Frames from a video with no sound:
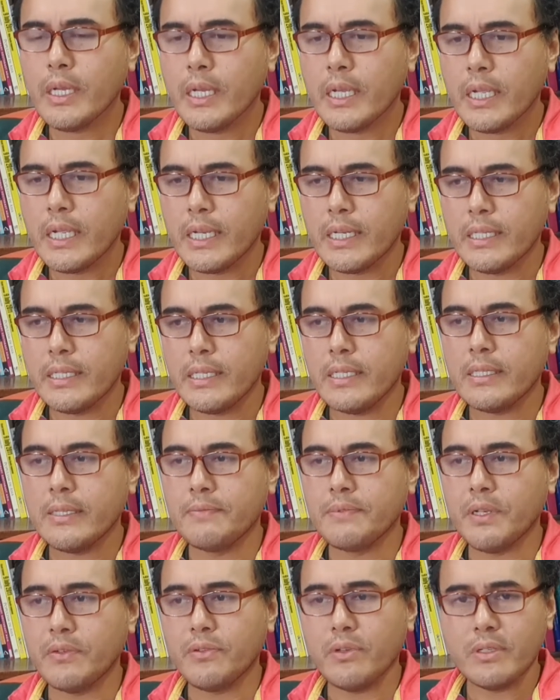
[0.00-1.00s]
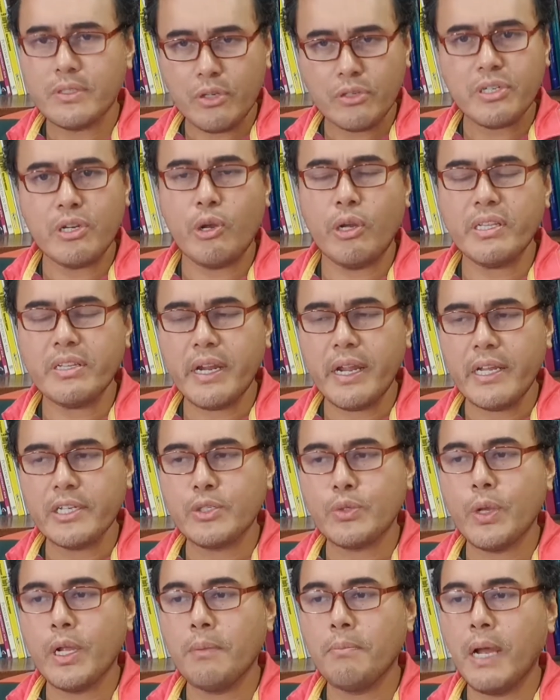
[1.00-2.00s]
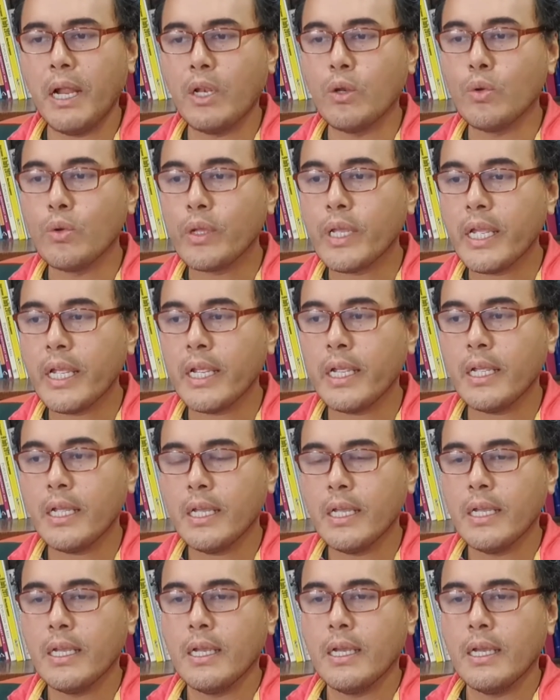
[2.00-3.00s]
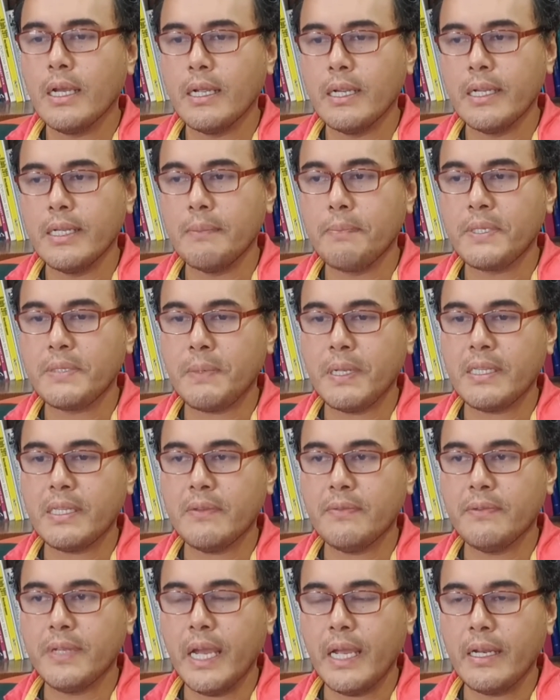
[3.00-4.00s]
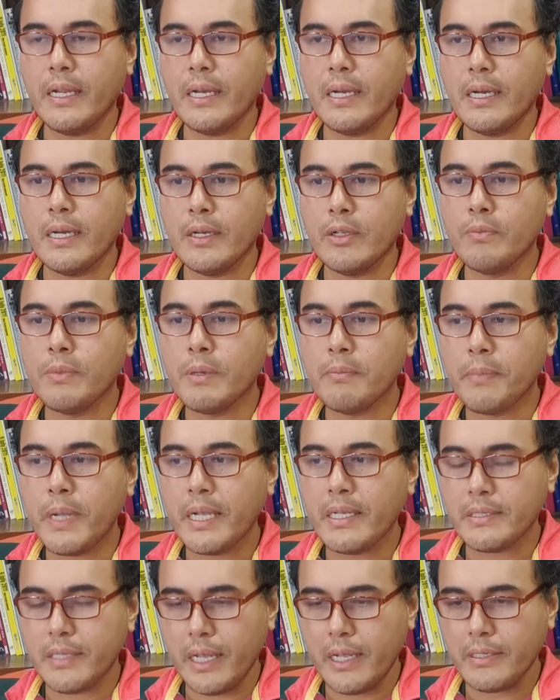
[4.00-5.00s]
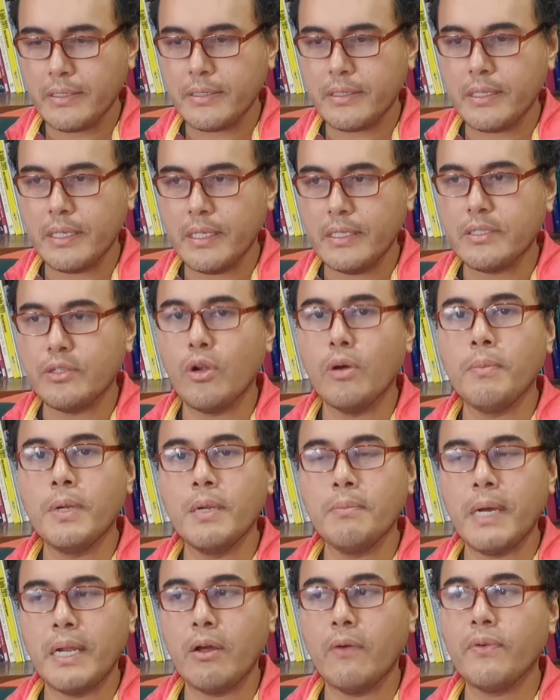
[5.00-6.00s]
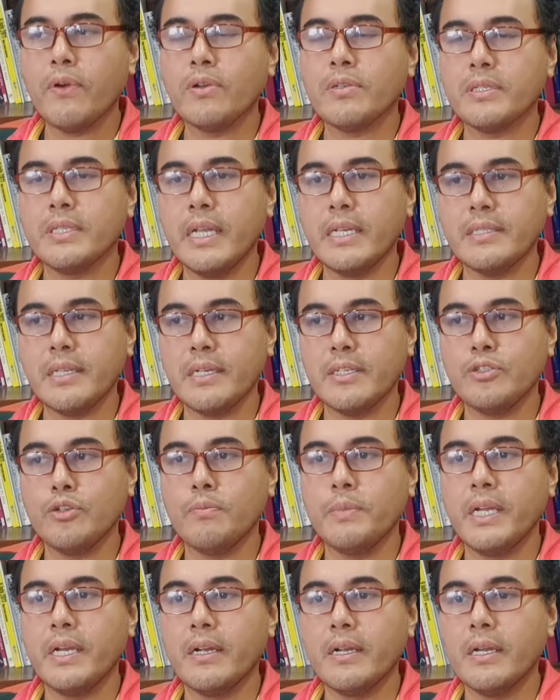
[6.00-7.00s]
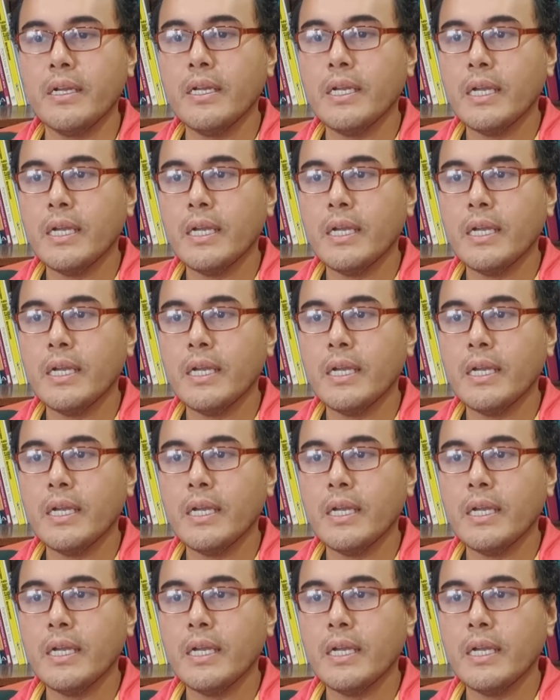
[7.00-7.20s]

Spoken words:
in terms of social contract as well, but looking in the perspective that human beings is normal, but of course there should be a